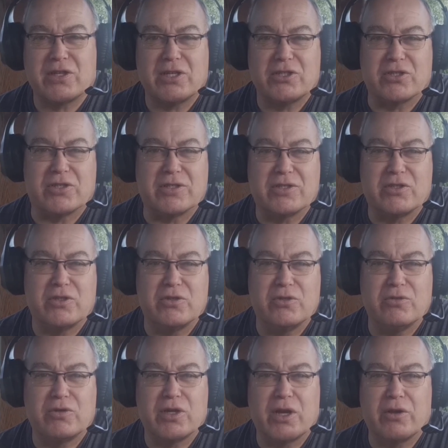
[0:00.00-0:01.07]
a discussion
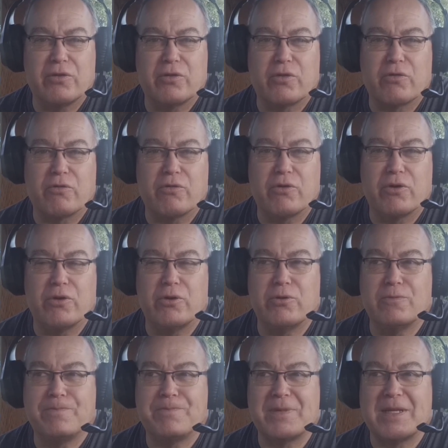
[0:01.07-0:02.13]
to go
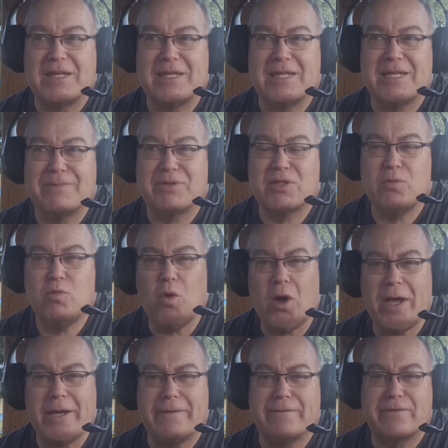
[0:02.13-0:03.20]
through some
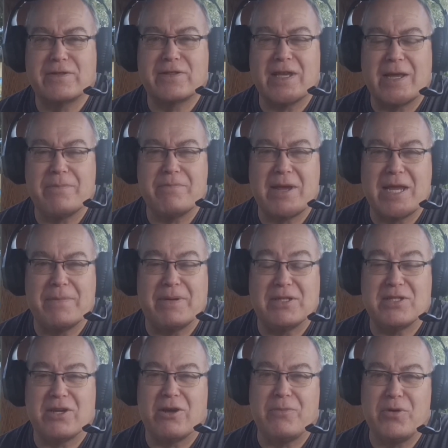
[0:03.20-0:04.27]
what ifs and
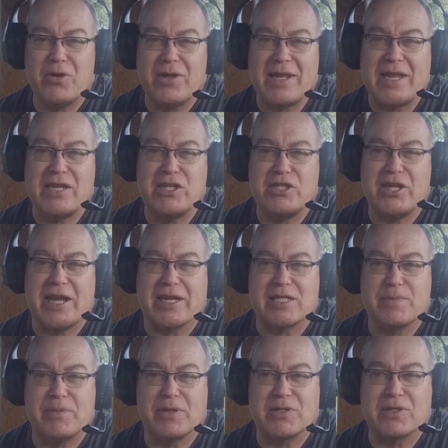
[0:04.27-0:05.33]
maybes. Now, I'm not an energy
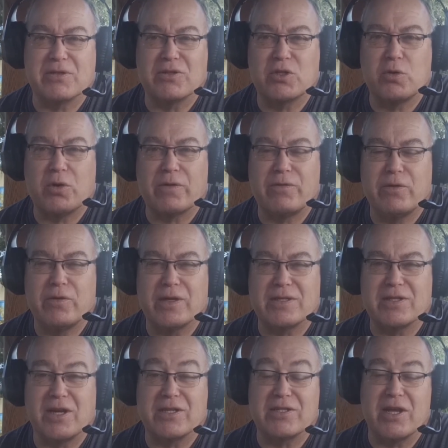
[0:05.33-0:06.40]
expert, so there's quite a few
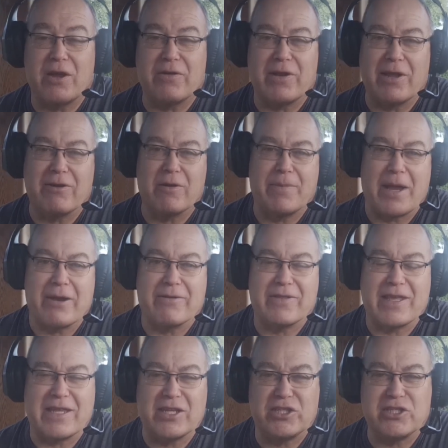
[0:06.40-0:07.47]
things that I don't know
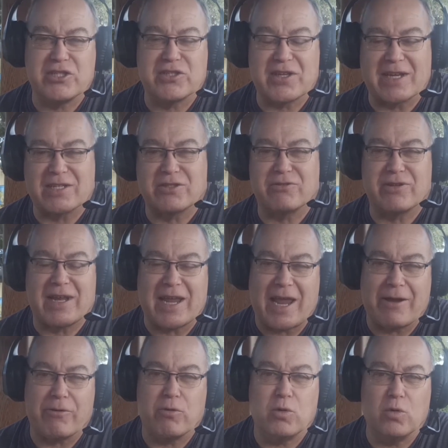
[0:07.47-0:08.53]
about the energy sector and
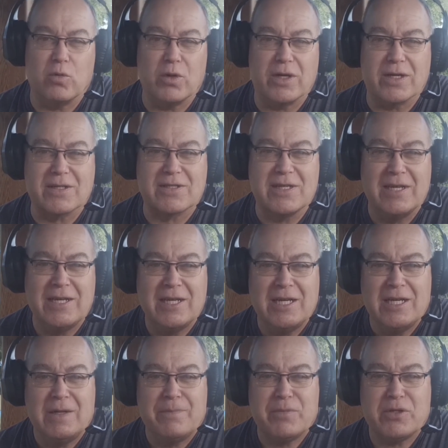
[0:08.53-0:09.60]
how it all works.
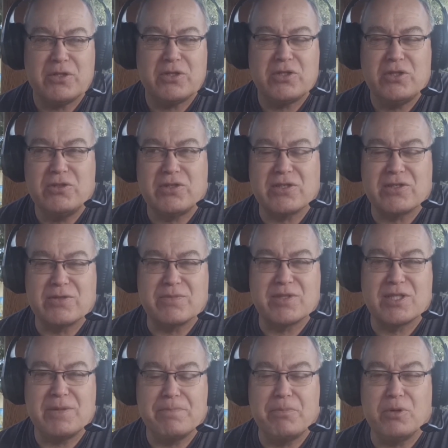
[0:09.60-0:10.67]
But just using some
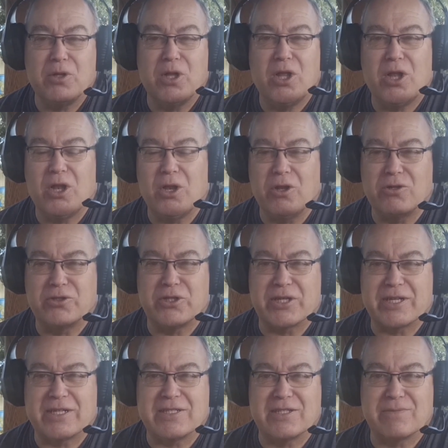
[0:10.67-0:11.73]
simple
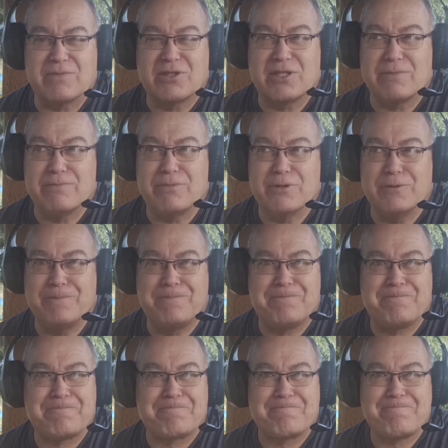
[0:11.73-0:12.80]
logic and some simple,
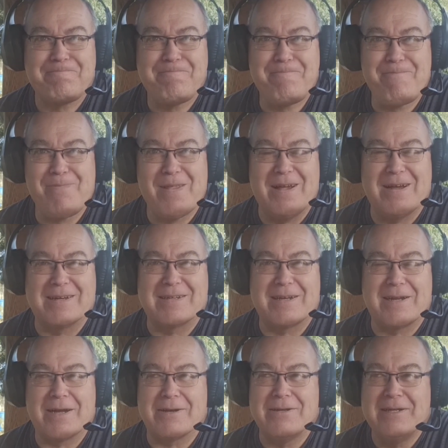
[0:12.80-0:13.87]
I
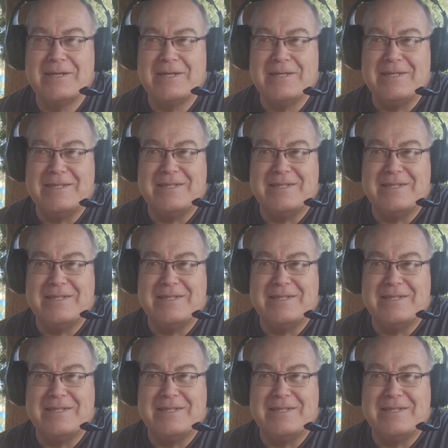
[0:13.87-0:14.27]
don't know,